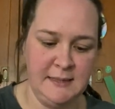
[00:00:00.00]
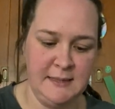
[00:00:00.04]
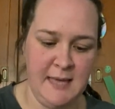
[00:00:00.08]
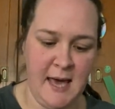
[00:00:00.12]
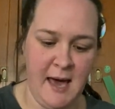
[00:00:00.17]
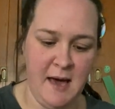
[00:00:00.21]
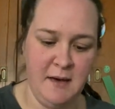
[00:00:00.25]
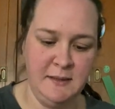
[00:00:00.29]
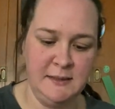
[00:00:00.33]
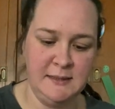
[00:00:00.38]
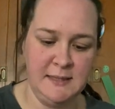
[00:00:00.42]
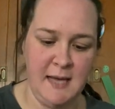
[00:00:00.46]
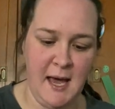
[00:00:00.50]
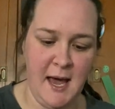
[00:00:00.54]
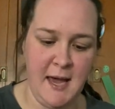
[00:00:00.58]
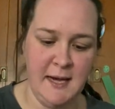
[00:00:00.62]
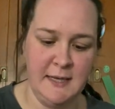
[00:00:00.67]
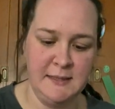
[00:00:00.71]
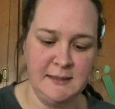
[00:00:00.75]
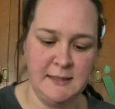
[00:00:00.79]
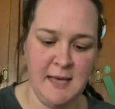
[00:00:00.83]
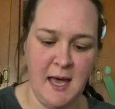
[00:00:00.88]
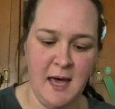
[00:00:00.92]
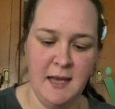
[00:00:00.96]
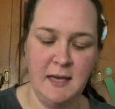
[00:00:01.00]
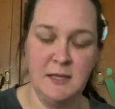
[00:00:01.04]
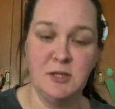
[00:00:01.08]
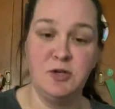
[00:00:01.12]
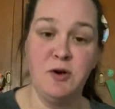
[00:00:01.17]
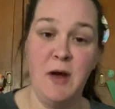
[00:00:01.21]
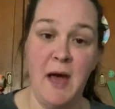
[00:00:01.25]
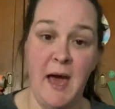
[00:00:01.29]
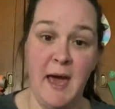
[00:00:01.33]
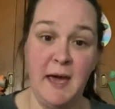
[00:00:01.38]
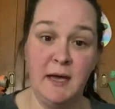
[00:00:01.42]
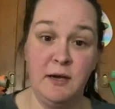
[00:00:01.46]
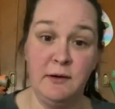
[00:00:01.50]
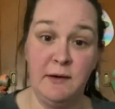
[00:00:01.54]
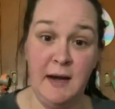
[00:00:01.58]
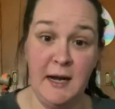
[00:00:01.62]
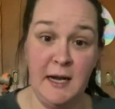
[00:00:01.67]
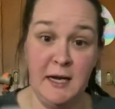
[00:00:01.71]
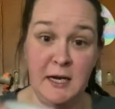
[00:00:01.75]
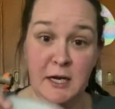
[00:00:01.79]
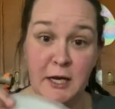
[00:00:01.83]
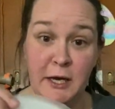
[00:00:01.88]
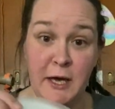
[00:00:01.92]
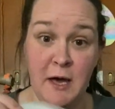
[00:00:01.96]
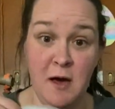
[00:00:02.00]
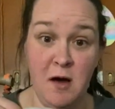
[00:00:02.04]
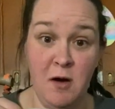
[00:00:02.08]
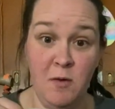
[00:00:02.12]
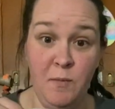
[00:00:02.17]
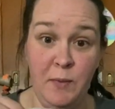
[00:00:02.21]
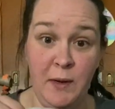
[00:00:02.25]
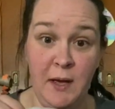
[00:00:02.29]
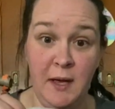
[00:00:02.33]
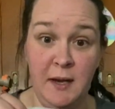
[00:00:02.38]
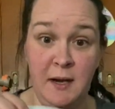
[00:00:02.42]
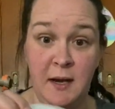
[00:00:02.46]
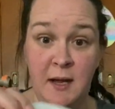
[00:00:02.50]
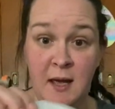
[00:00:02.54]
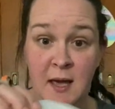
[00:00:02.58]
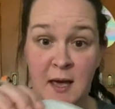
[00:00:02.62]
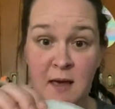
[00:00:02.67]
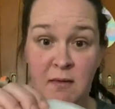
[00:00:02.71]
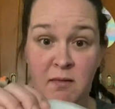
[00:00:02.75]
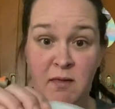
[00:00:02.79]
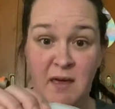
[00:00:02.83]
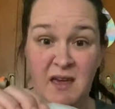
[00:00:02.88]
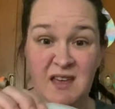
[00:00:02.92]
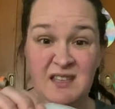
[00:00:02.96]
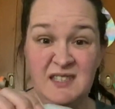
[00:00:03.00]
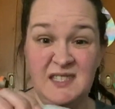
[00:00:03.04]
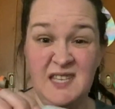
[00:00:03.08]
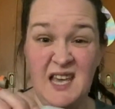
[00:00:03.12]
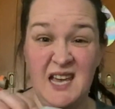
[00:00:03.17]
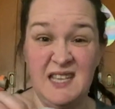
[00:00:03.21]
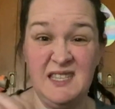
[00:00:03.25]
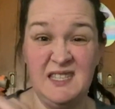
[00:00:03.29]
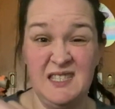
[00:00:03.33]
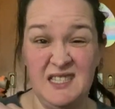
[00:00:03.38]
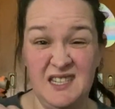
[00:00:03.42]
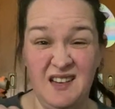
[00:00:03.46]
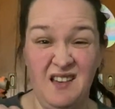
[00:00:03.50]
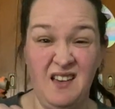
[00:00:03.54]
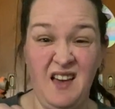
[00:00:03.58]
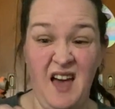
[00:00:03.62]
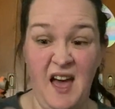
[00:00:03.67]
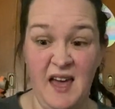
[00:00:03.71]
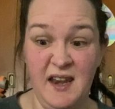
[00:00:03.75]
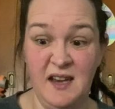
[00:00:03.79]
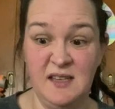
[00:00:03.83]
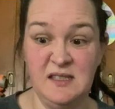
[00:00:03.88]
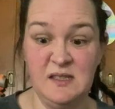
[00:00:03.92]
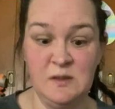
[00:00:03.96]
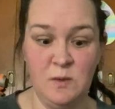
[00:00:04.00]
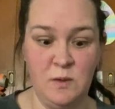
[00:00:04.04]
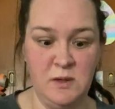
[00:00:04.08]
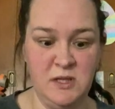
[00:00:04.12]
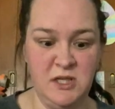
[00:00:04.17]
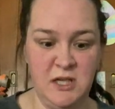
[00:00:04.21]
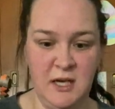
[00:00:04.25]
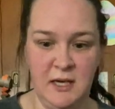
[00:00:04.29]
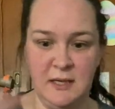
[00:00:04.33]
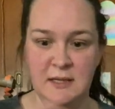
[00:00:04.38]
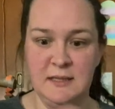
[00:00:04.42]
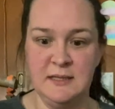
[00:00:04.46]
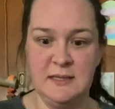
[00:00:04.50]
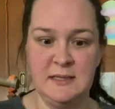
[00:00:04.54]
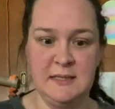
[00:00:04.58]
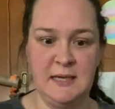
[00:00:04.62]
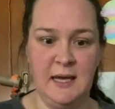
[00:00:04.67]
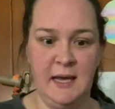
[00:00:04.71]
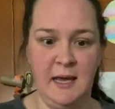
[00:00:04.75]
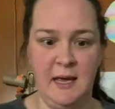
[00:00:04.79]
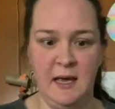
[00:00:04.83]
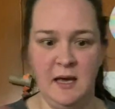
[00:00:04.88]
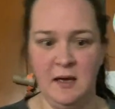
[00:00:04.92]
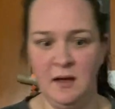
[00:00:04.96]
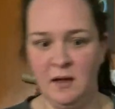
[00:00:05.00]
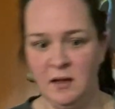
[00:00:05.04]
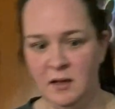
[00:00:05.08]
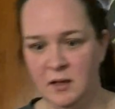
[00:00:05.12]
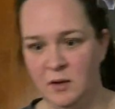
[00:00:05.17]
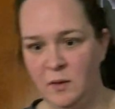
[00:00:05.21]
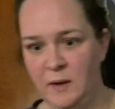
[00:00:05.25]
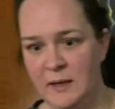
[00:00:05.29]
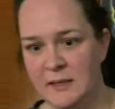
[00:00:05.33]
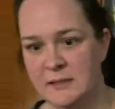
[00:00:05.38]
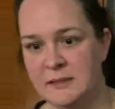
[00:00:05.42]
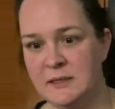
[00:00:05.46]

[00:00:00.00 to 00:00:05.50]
The outside is kind of dry and ready to go, but the inside's still kind of squishy and sticky and gluey.